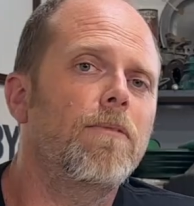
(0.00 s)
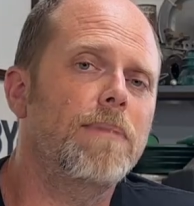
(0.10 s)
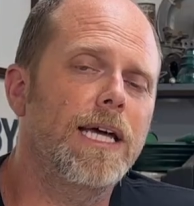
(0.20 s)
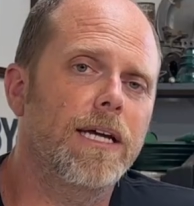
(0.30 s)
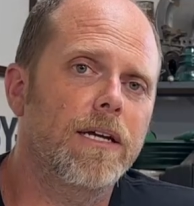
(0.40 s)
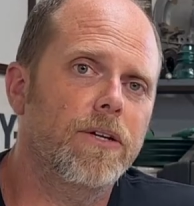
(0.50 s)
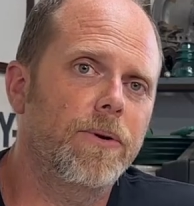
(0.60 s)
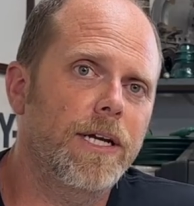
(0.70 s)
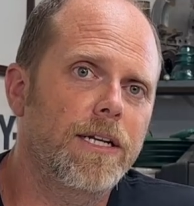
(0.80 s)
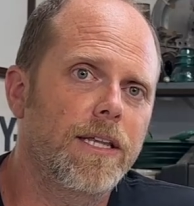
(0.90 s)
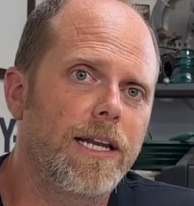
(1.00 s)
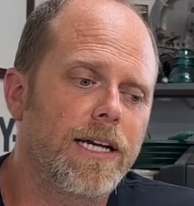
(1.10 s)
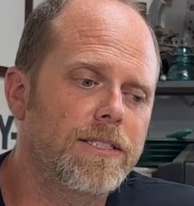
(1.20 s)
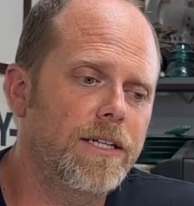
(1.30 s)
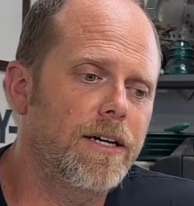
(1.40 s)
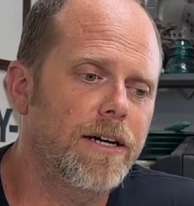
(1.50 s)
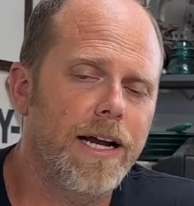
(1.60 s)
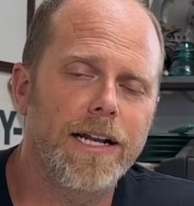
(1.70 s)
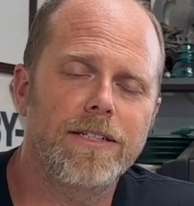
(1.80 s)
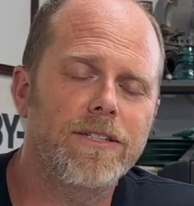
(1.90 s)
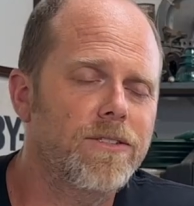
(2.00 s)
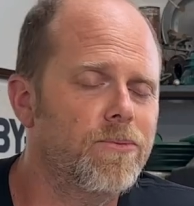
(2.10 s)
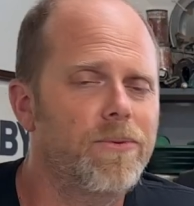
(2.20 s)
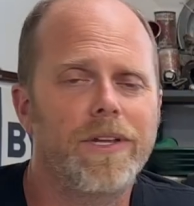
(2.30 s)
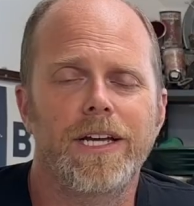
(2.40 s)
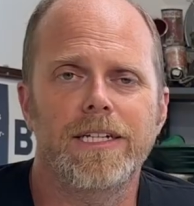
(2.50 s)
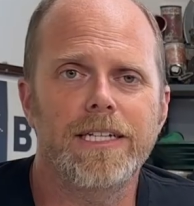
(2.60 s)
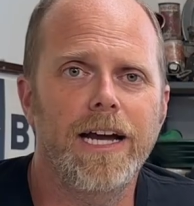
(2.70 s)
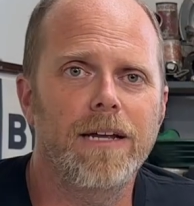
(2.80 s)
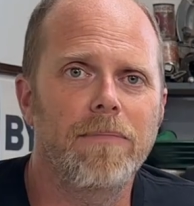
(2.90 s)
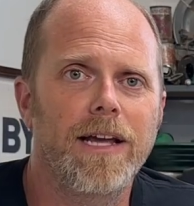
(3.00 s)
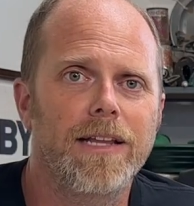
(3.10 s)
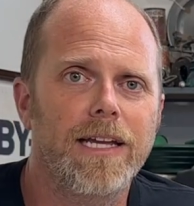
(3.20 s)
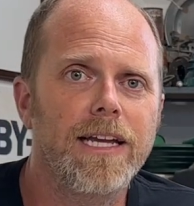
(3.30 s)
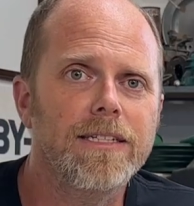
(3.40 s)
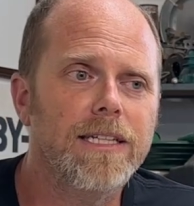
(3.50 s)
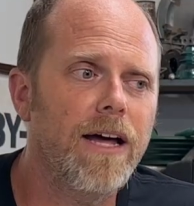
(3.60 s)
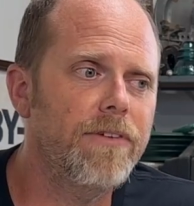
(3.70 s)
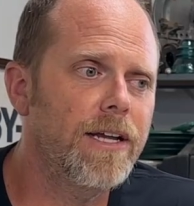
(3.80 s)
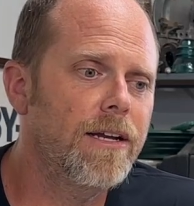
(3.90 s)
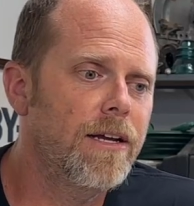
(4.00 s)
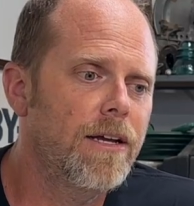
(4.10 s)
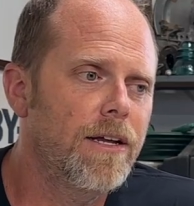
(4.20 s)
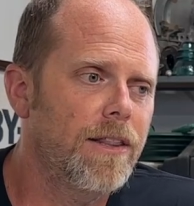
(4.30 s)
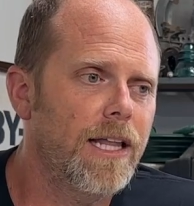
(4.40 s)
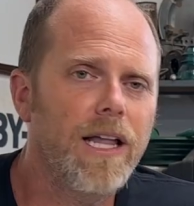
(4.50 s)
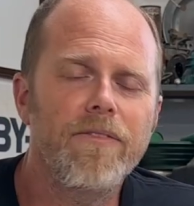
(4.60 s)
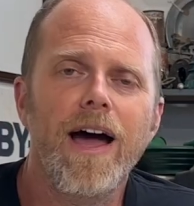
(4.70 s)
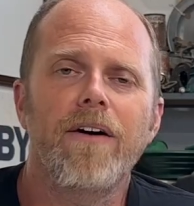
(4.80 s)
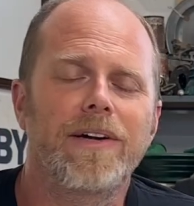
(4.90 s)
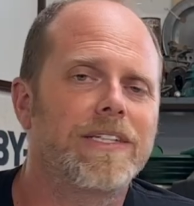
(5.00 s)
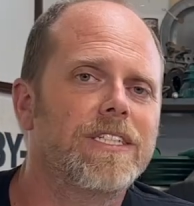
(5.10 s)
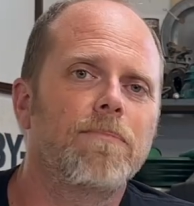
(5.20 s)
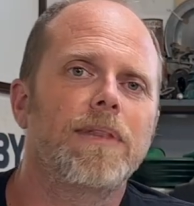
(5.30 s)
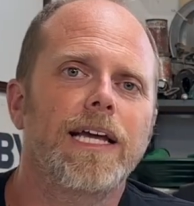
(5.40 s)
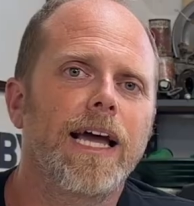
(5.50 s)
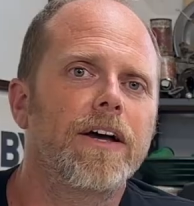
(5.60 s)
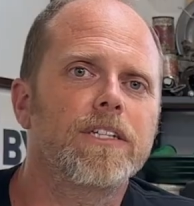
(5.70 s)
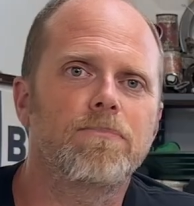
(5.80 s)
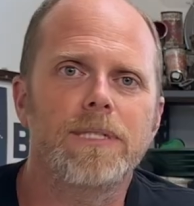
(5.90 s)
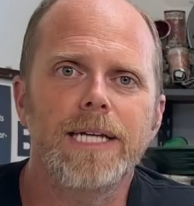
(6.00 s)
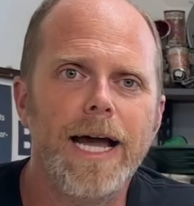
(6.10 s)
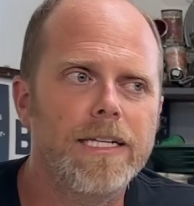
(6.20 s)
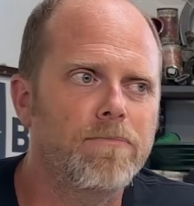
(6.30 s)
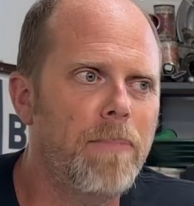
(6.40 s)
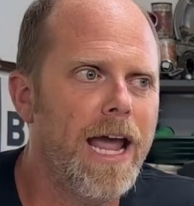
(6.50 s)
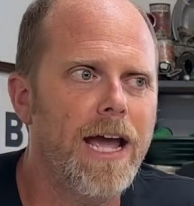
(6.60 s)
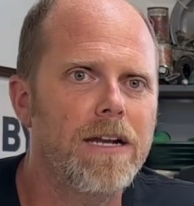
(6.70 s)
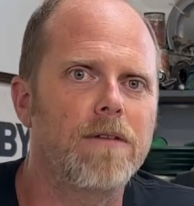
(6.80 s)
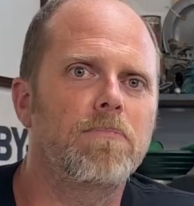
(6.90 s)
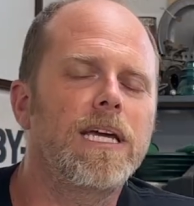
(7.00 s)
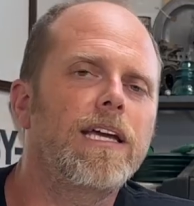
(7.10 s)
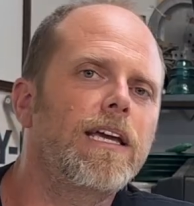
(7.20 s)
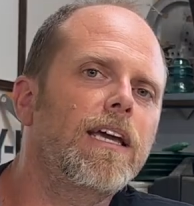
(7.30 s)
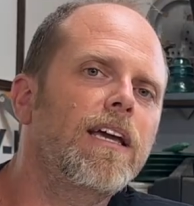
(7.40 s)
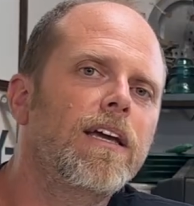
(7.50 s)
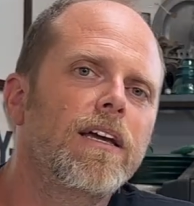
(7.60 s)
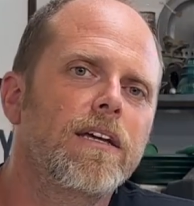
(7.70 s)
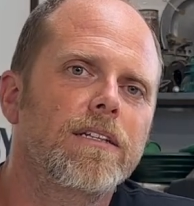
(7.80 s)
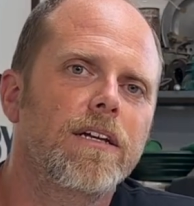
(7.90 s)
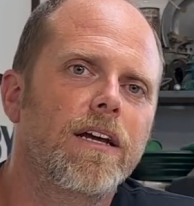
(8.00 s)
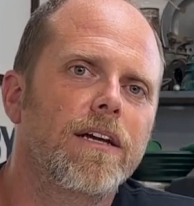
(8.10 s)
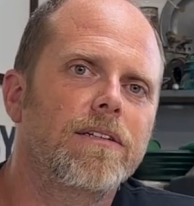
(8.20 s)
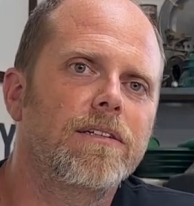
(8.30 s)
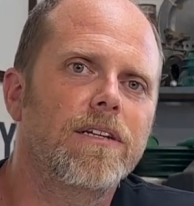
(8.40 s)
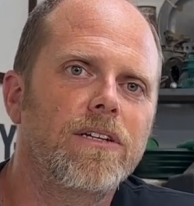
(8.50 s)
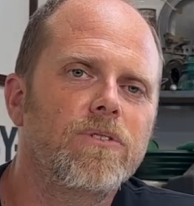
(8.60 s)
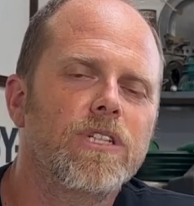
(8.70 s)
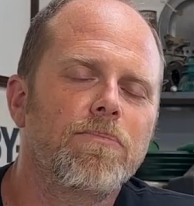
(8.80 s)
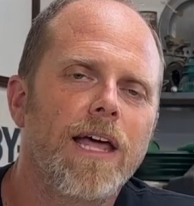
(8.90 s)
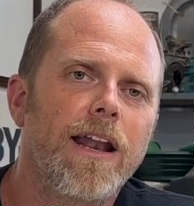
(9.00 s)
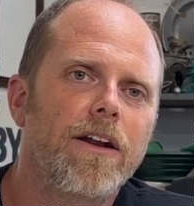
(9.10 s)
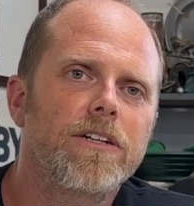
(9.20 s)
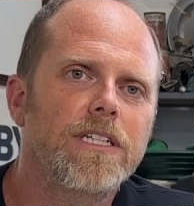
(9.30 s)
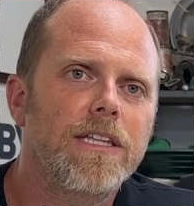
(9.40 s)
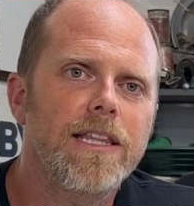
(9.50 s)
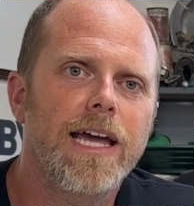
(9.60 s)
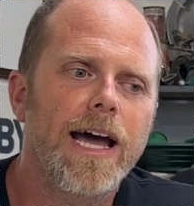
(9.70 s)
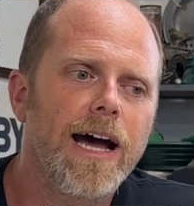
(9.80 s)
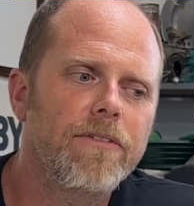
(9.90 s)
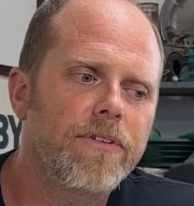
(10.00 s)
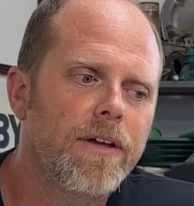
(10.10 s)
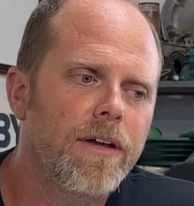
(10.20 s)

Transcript: big going into the next year. And it's just really exciting, man. The kids love it. They love having something else besides band and PE to use up that energy that they have.